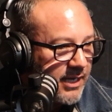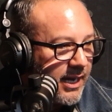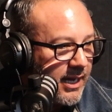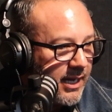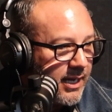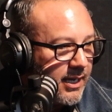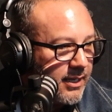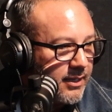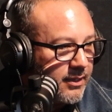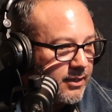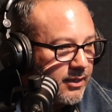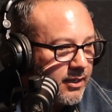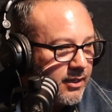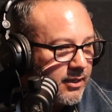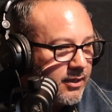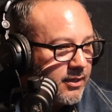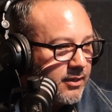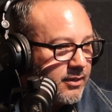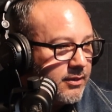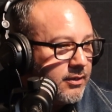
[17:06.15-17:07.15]
And,
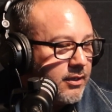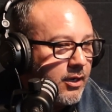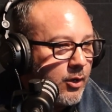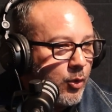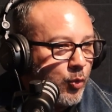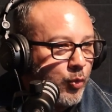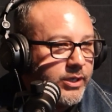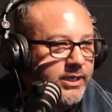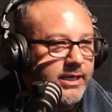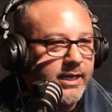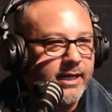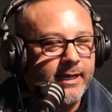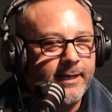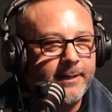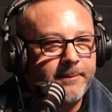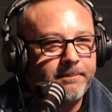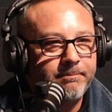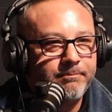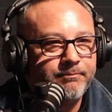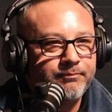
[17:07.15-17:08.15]

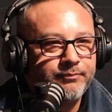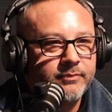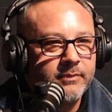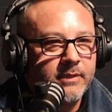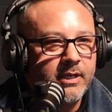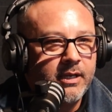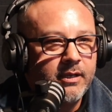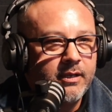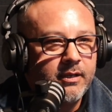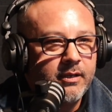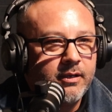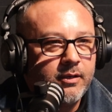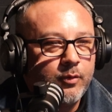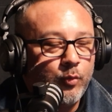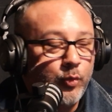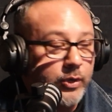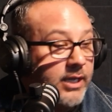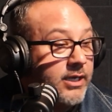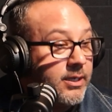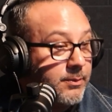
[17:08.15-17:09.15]

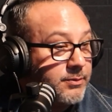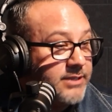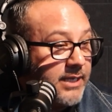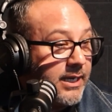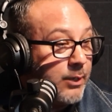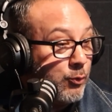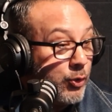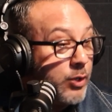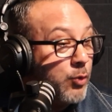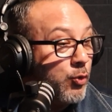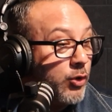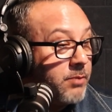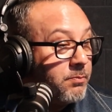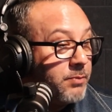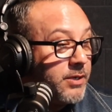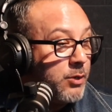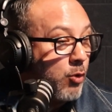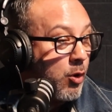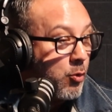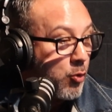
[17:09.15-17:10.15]
we end up saying we wouldn't
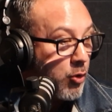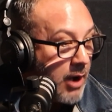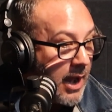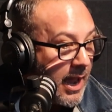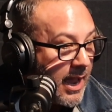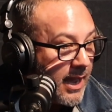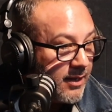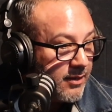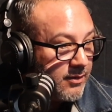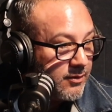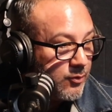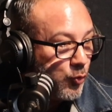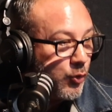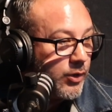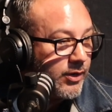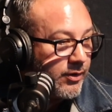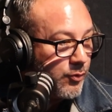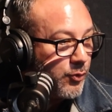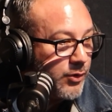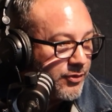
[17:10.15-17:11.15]
be where we're at
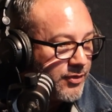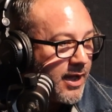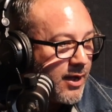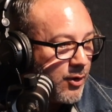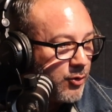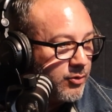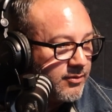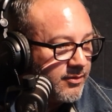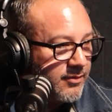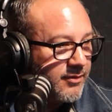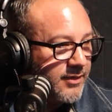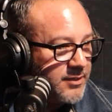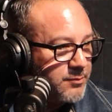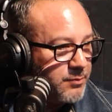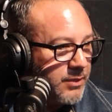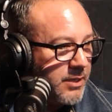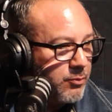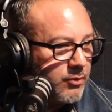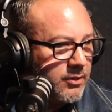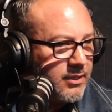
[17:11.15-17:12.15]
without these
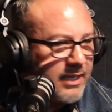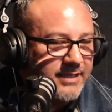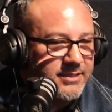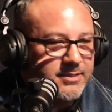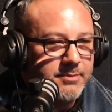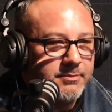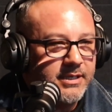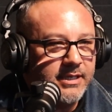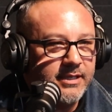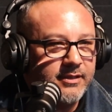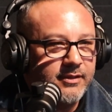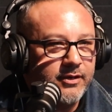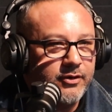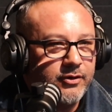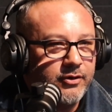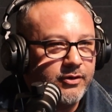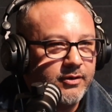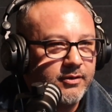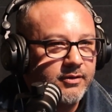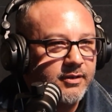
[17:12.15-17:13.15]
people. Like, to me,
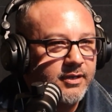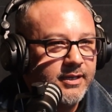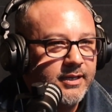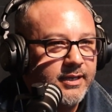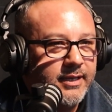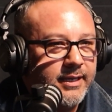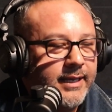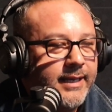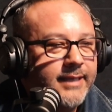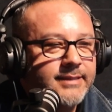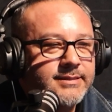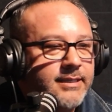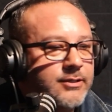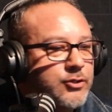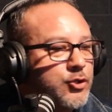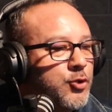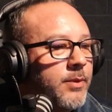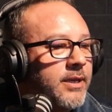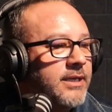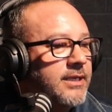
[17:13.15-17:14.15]
there
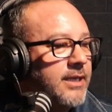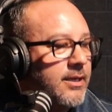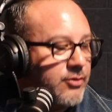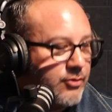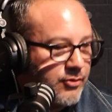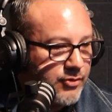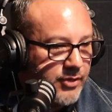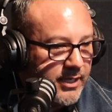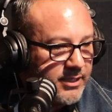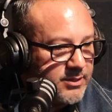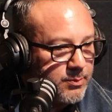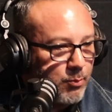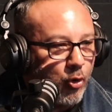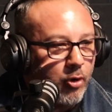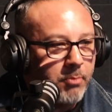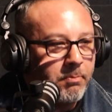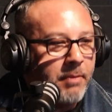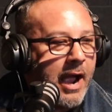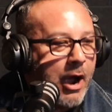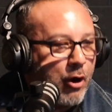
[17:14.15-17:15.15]
isn't too many other things
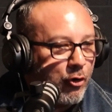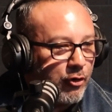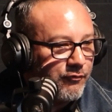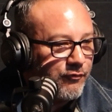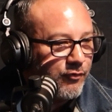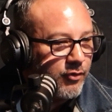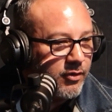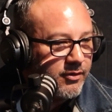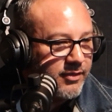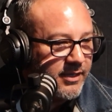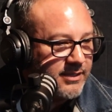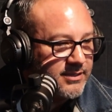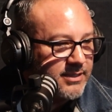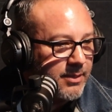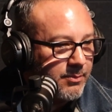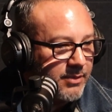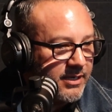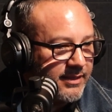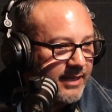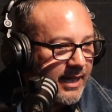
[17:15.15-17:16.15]
more powerful than
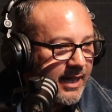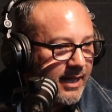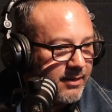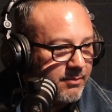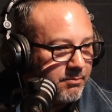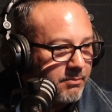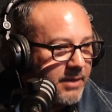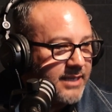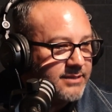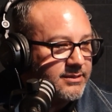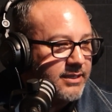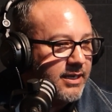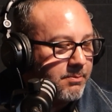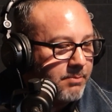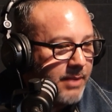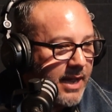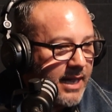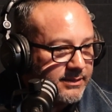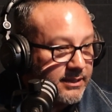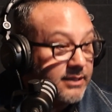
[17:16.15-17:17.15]
somebody that makes an
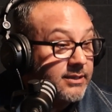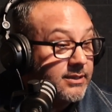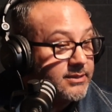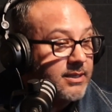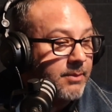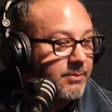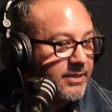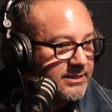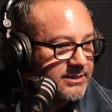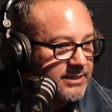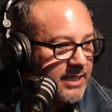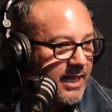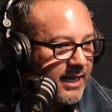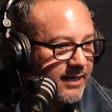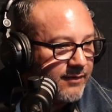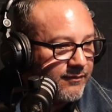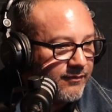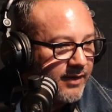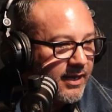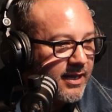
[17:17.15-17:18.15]
impact into somebody's
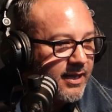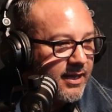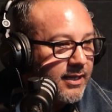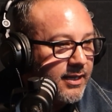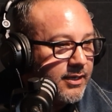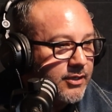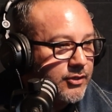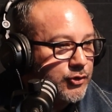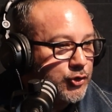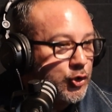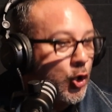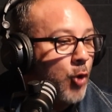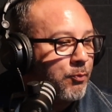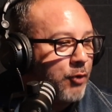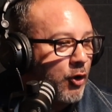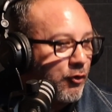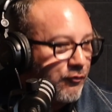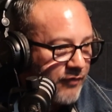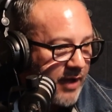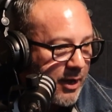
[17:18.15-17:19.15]
life so
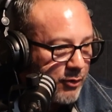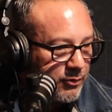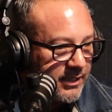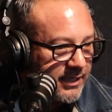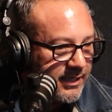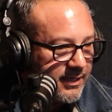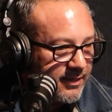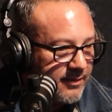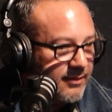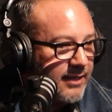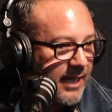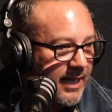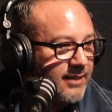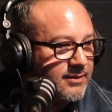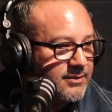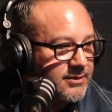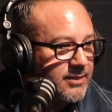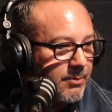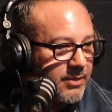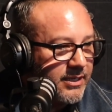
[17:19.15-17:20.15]
profoundly
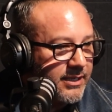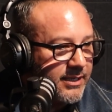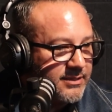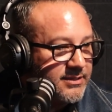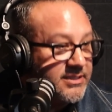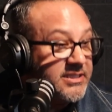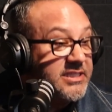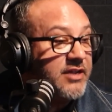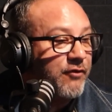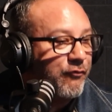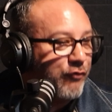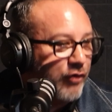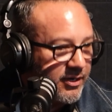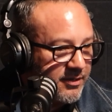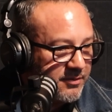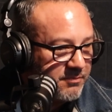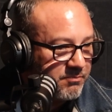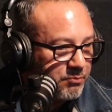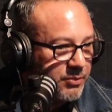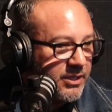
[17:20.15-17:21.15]
that somebody is different
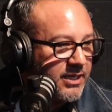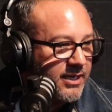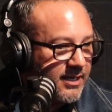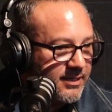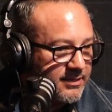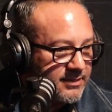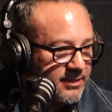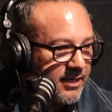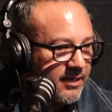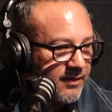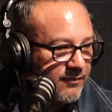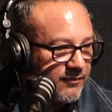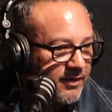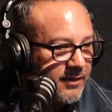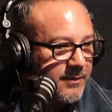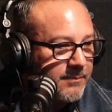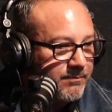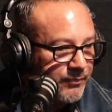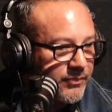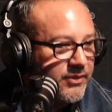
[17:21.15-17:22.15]
because of
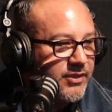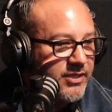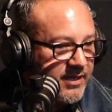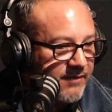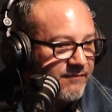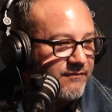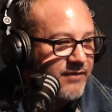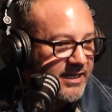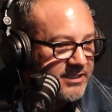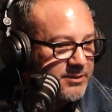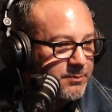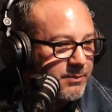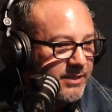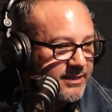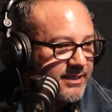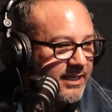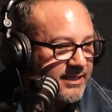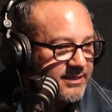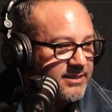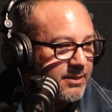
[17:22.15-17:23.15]
the
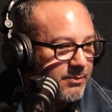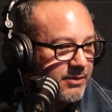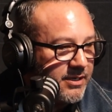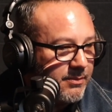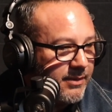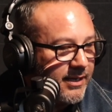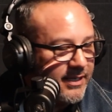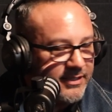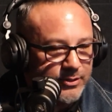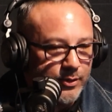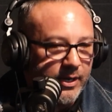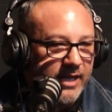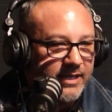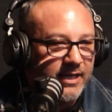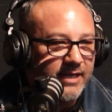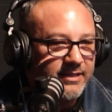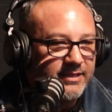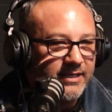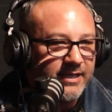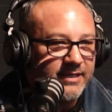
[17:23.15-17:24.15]
investment that somebody made. So
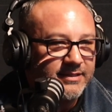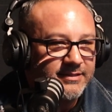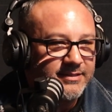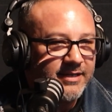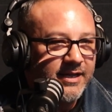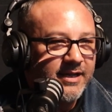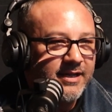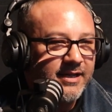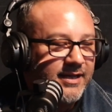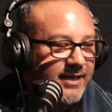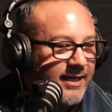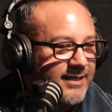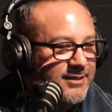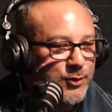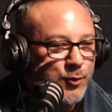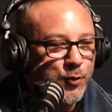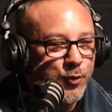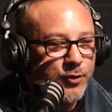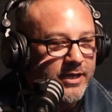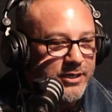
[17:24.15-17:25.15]
I think it's
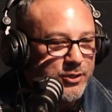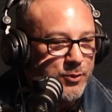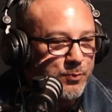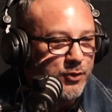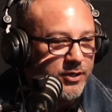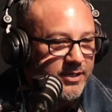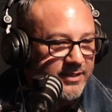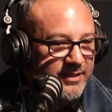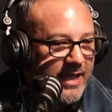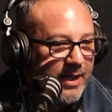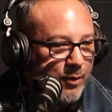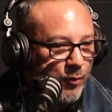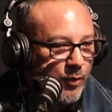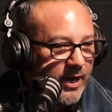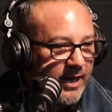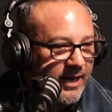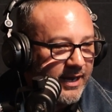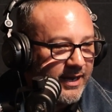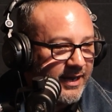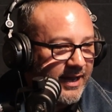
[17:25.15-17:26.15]
cool that you put it that
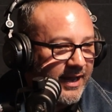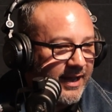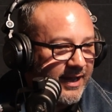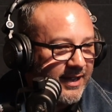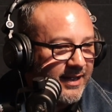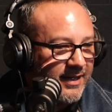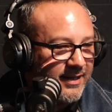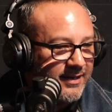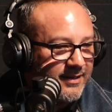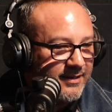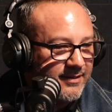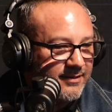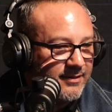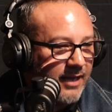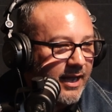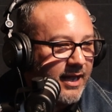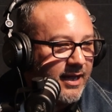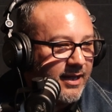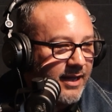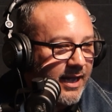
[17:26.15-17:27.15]
way, and
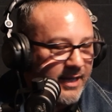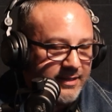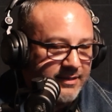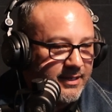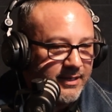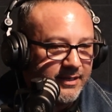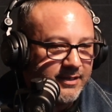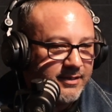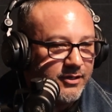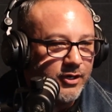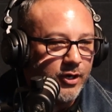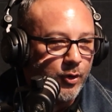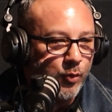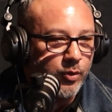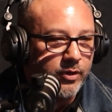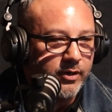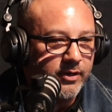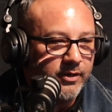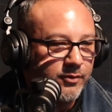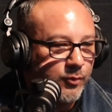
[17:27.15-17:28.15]
I think
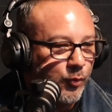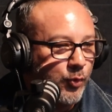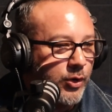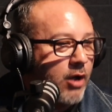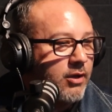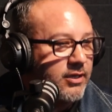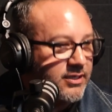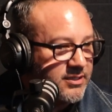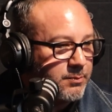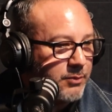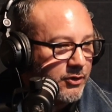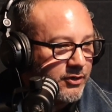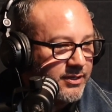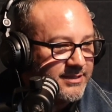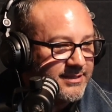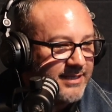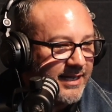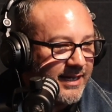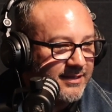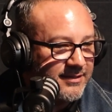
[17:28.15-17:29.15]
we all
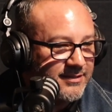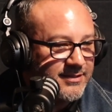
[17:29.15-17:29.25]
experience that.